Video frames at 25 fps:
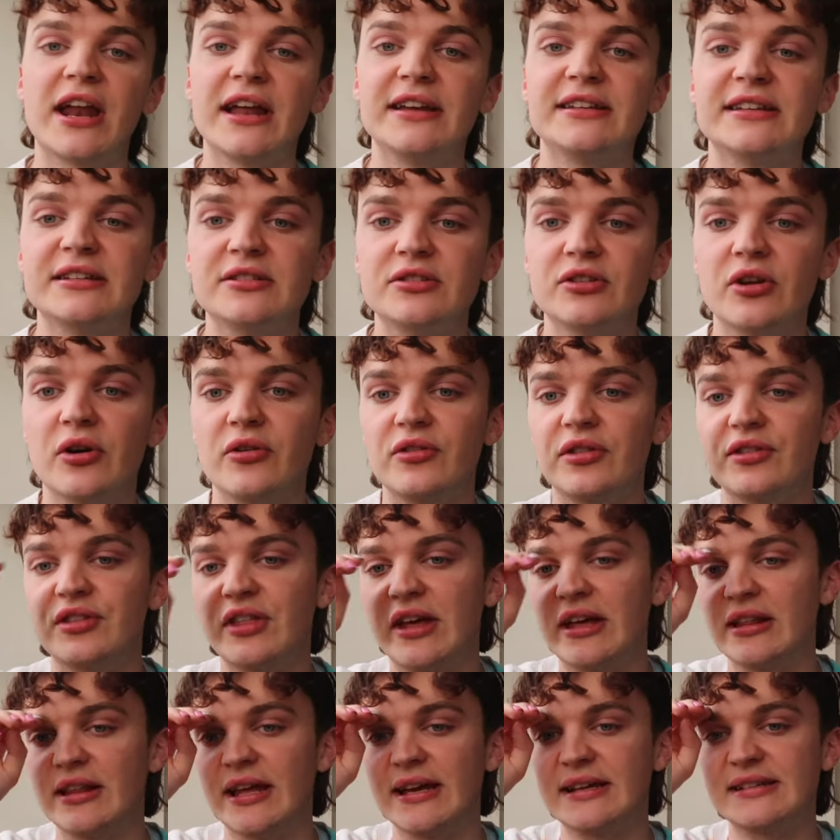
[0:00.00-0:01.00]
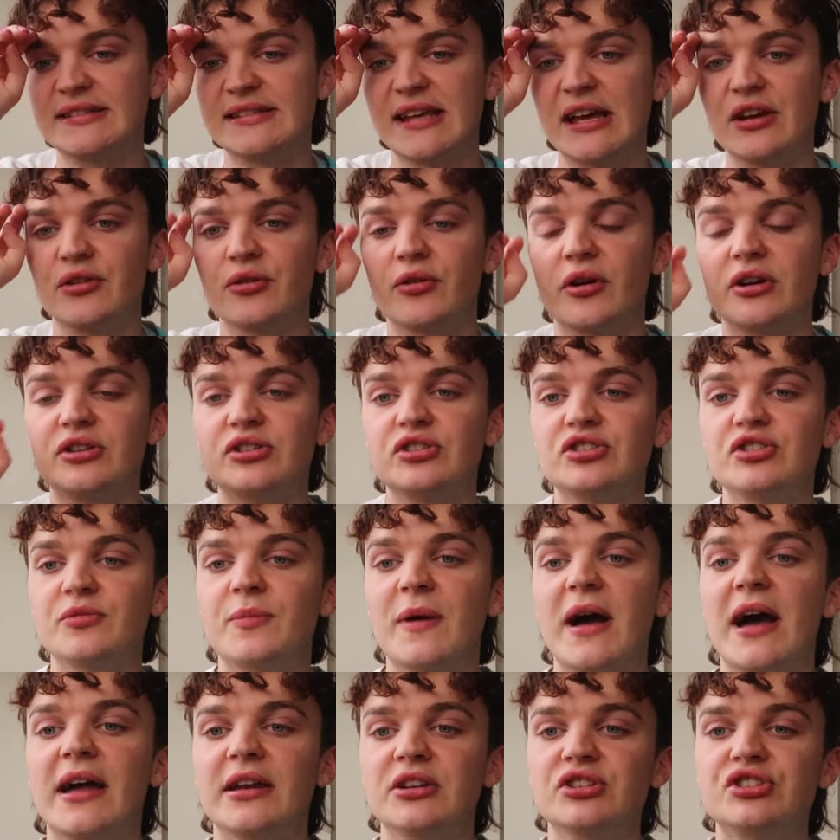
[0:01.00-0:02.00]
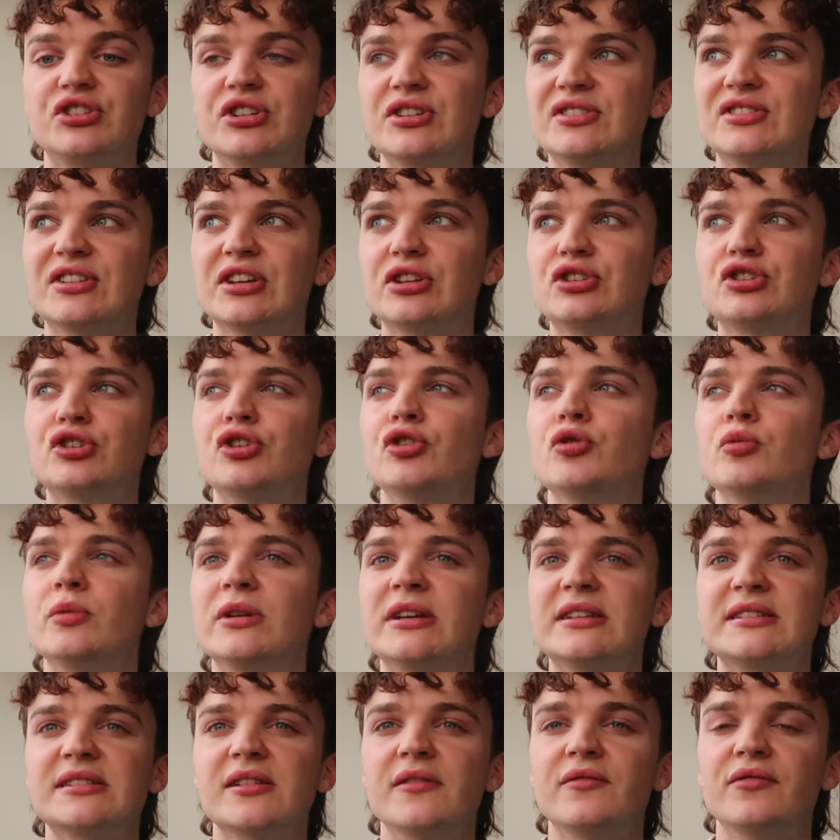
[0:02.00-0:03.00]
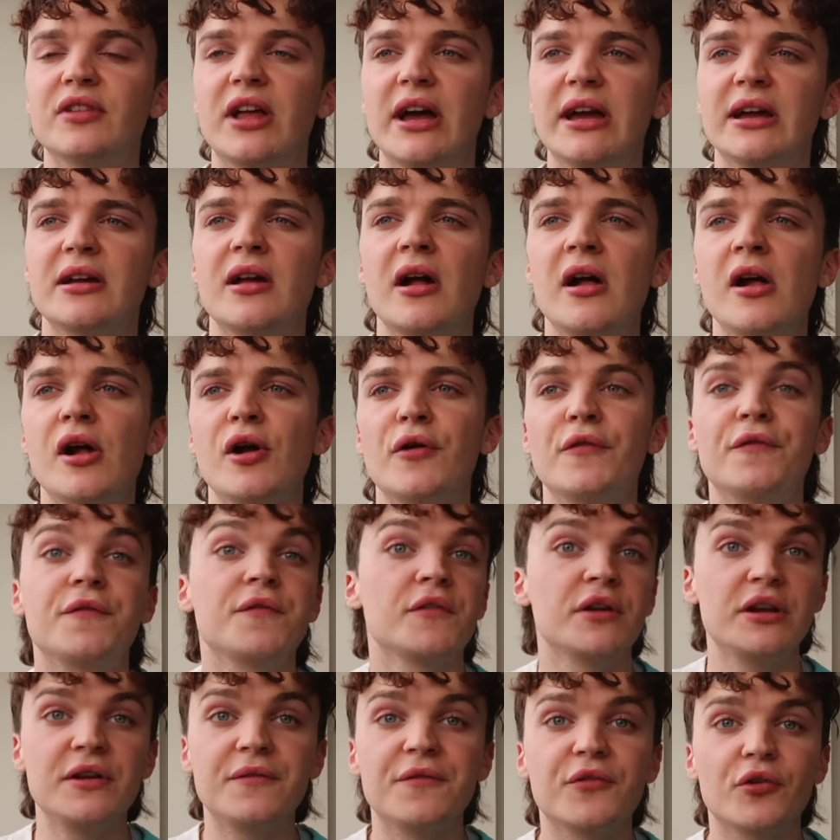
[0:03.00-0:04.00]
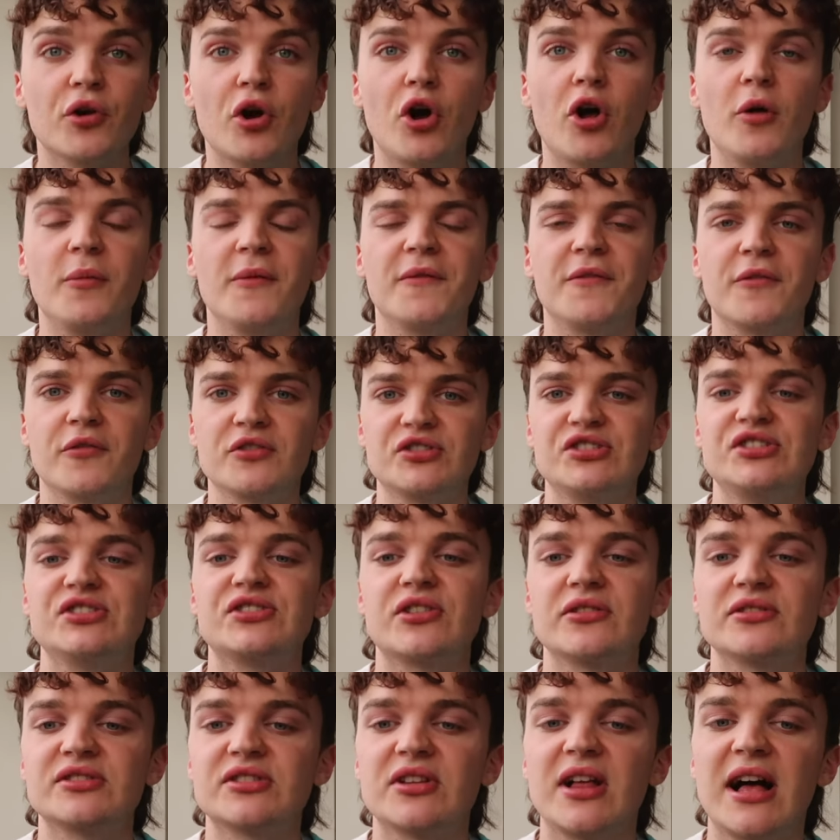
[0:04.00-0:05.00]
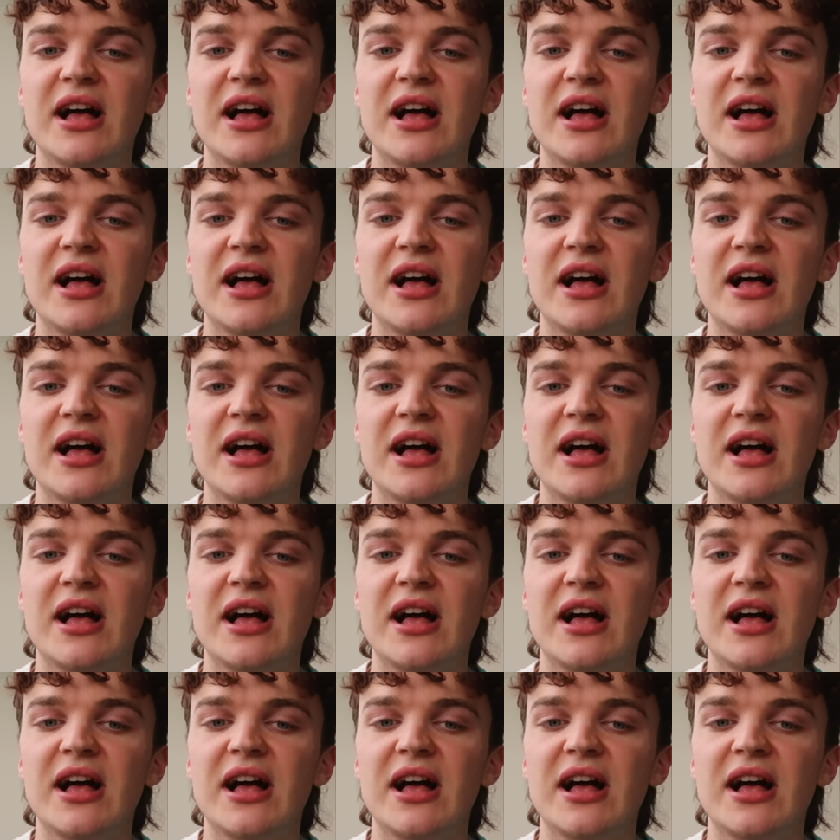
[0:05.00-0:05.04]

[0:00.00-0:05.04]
I didn't know that they like send her out to Japan and she has like 2 weeks of like free for all before she starts